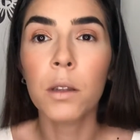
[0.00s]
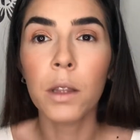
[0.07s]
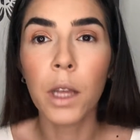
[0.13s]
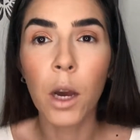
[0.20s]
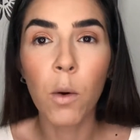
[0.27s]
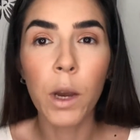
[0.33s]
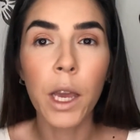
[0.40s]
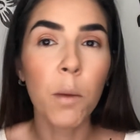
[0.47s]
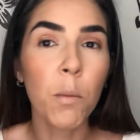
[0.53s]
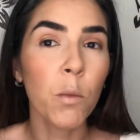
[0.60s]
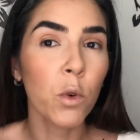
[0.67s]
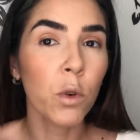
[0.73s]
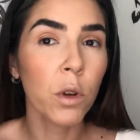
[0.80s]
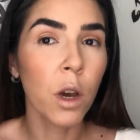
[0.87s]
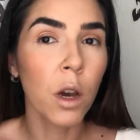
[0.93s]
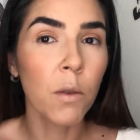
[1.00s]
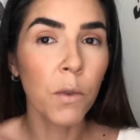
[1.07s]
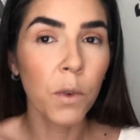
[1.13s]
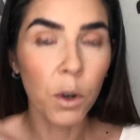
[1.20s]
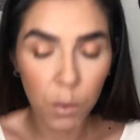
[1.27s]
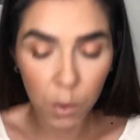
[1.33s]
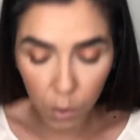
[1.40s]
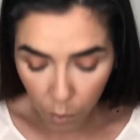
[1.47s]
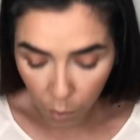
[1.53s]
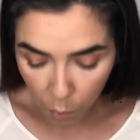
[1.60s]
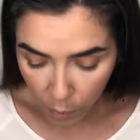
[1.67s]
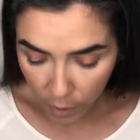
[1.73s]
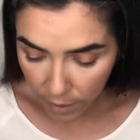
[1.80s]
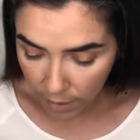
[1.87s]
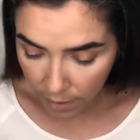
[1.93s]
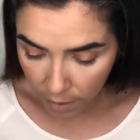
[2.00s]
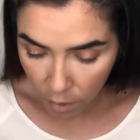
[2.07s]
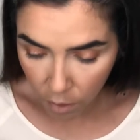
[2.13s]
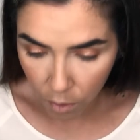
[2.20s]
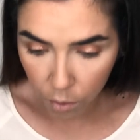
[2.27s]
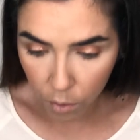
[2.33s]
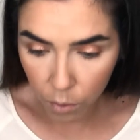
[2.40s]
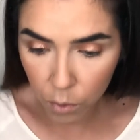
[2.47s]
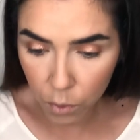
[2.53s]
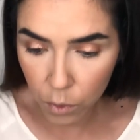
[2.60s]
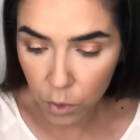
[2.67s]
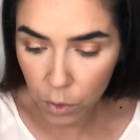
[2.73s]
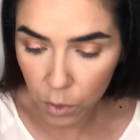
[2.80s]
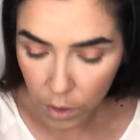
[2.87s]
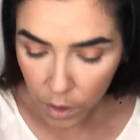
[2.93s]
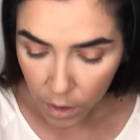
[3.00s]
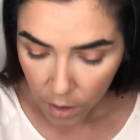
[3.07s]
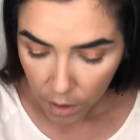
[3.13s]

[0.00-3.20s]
Now I am more comfortable with those.